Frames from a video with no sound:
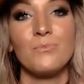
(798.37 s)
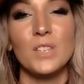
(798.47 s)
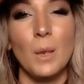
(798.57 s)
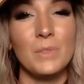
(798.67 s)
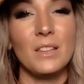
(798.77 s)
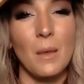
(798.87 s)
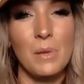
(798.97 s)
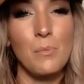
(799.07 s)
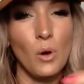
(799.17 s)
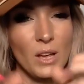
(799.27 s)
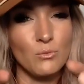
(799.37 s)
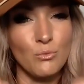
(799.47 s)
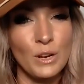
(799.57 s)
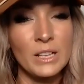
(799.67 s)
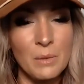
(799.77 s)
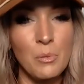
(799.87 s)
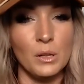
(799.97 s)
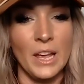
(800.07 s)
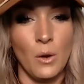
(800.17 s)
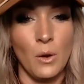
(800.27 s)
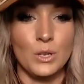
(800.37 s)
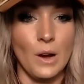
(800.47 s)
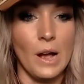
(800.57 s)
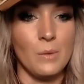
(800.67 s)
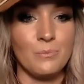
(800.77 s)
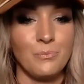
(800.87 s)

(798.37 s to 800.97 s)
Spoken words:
something that people can really put language around.